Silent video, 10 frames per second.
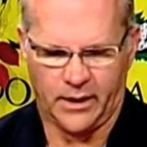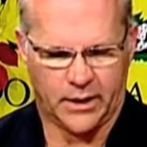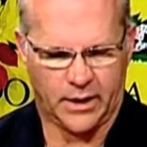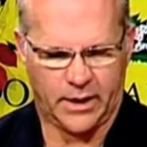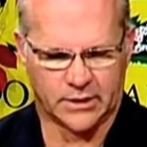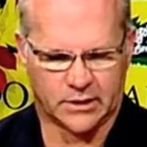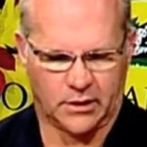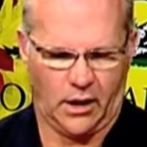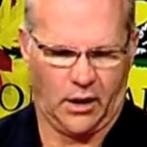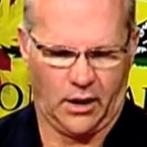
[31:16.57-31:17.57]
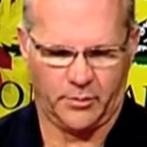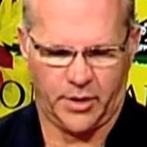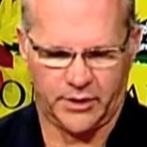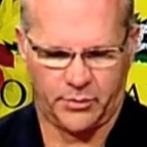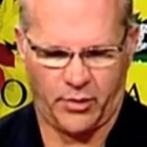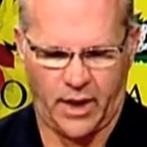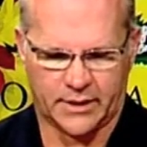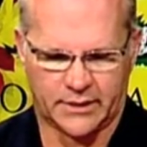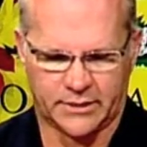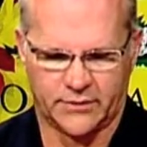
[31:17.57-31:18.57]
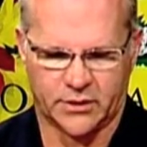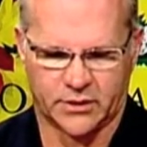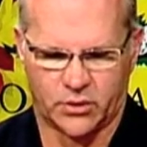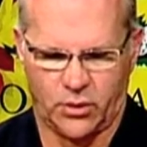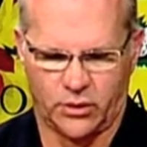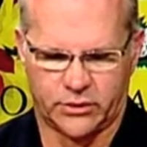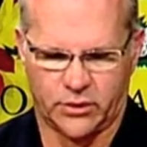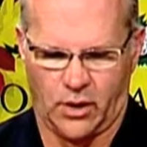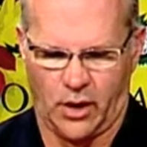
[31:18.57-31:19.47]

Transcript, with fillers: it has long been the practice of this court to